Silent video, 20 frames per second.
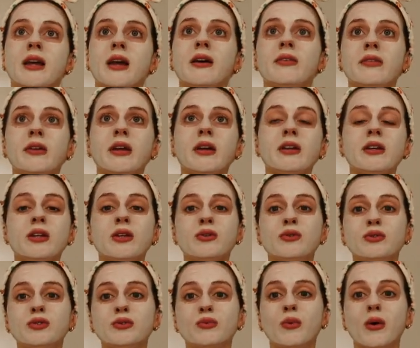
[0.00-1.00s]
I have like a
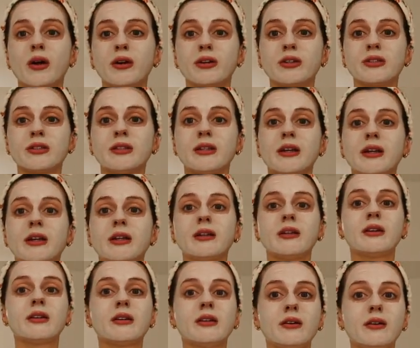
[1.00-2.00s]
huge water
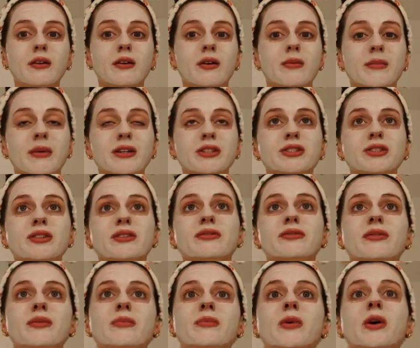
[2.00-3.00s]
stain on my shirt
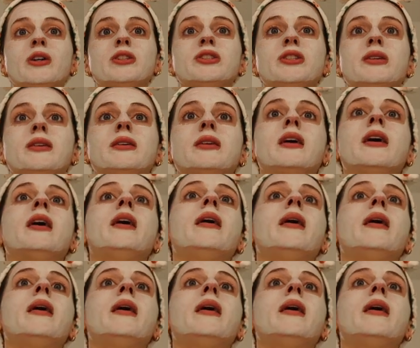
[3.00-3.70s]
from washing